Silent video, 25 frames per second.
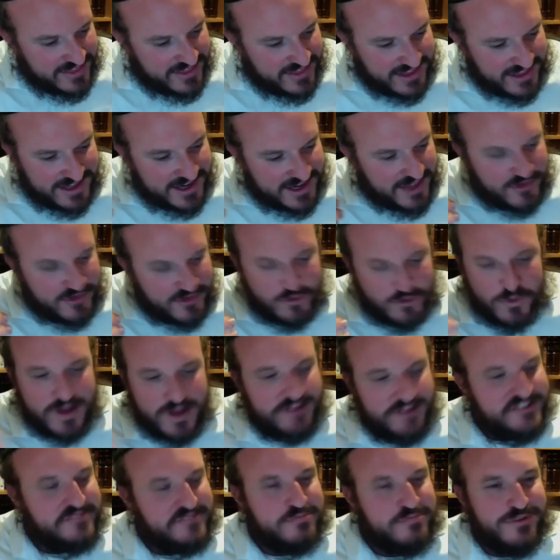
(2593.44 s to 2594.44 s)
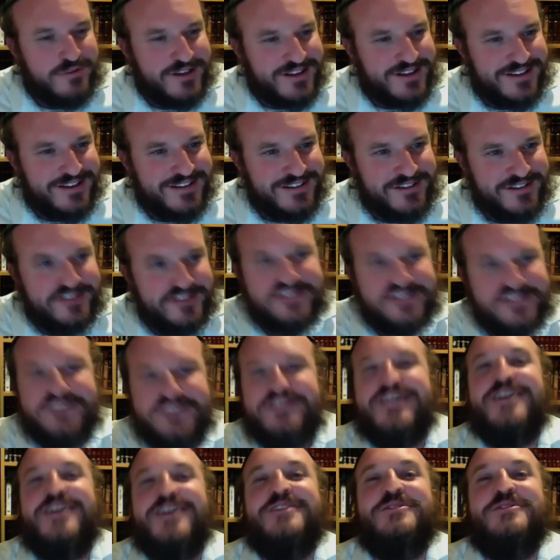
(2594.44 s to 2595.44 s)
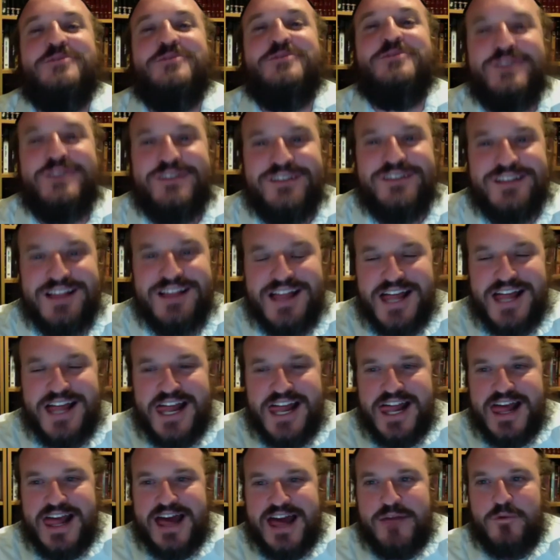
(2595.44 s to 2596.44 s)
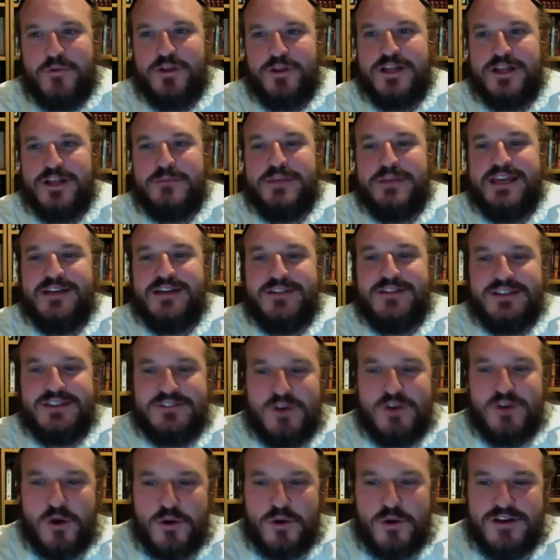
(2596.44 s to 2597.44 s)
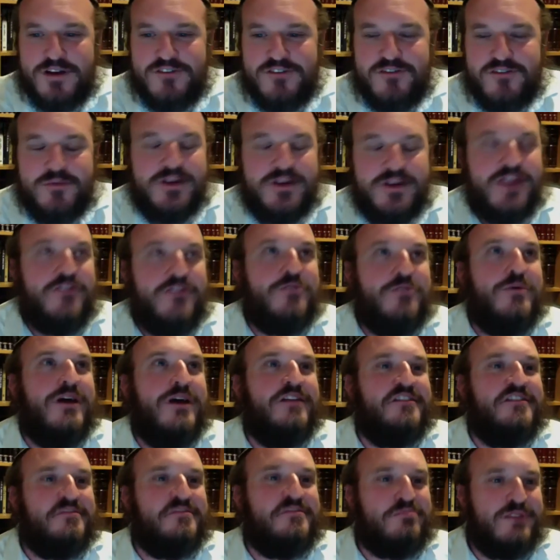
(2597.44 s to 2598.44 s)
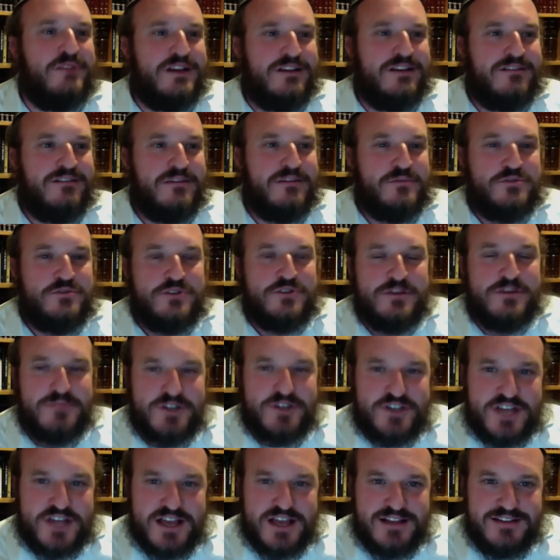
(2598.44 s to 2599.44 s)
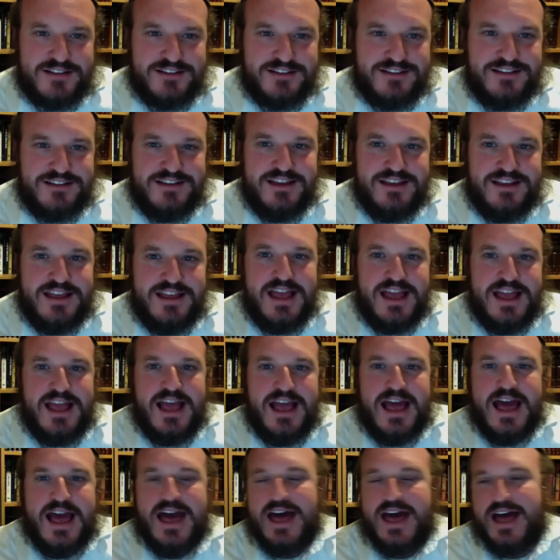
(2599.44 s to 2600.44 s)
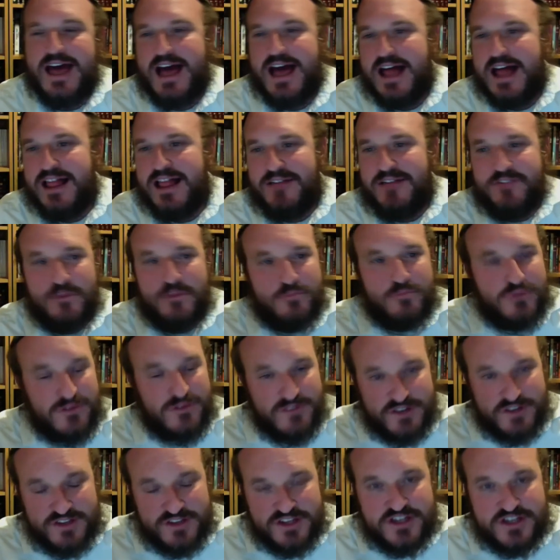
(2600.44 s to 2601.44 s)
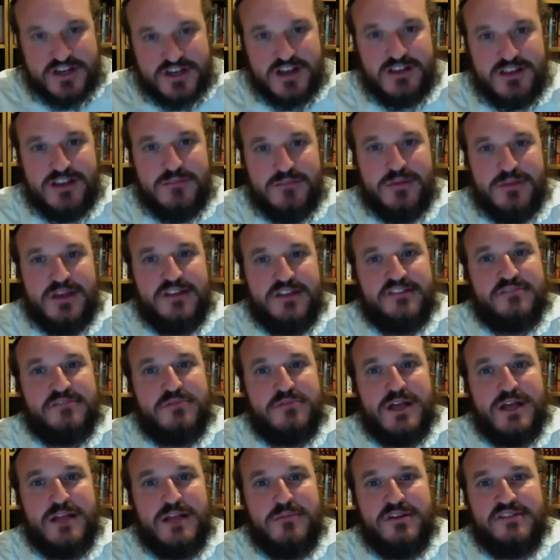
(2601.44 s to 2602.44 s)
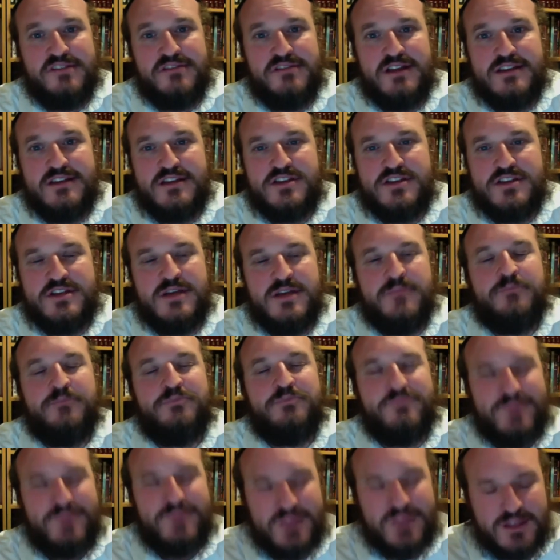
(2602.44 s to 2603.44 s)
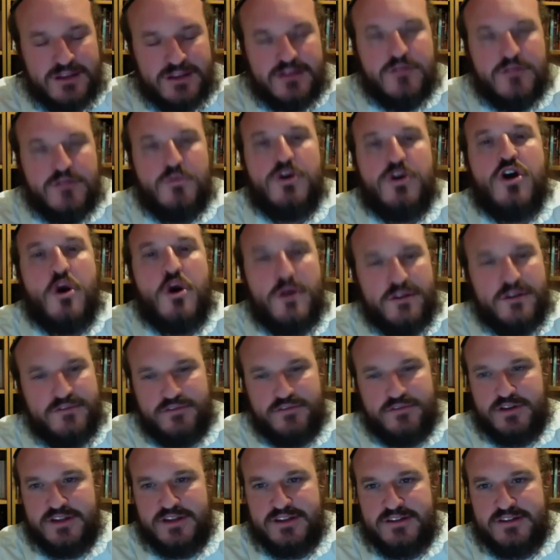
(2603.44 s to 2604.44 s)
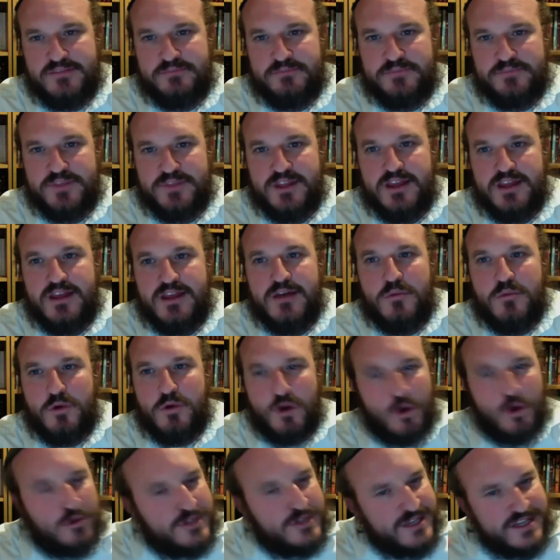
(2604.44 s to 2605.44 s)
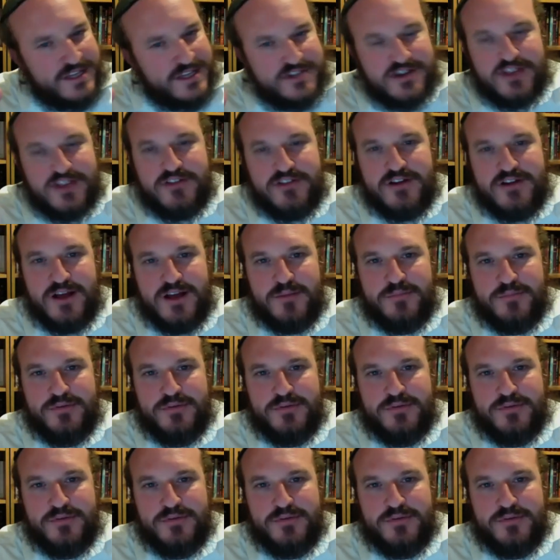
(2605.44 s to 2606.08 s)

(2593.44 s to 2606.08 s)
another wellspring, Yosef Karduner, and we'll be hearing Torah from another wellspring, Reb Judah Michel. I'll have the privilege to share a little bit as well, Bezrat Hashem. We're going for it. We're holding each other up.